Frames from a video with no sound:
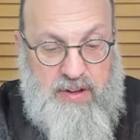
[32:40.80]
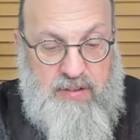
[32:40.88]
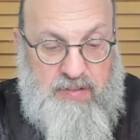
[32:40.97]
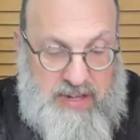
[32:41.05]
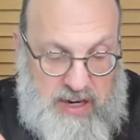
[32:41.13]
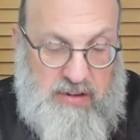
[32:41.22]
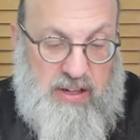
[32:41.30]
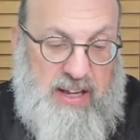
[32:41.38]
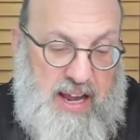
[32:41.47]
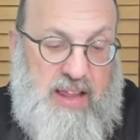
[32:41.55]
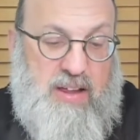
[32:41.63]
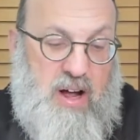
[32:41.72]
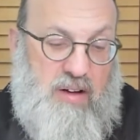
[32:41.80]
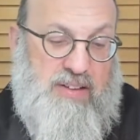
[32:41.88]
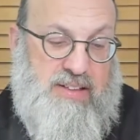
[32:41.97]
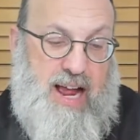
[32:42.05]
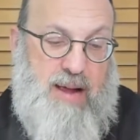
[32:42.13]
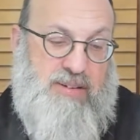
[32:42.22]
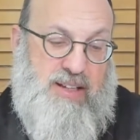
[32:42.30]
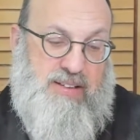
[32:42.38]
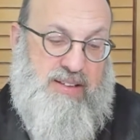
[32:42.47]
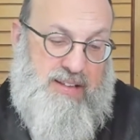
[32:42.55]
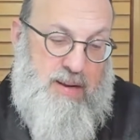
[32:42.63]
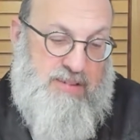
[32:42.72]
V'nirali, the Chofetz Chaim says,
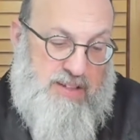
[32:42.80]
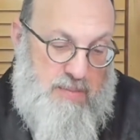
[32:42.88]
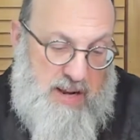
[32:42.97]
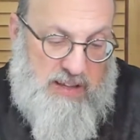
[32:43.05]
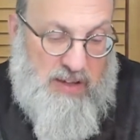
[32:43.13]
it seems to me,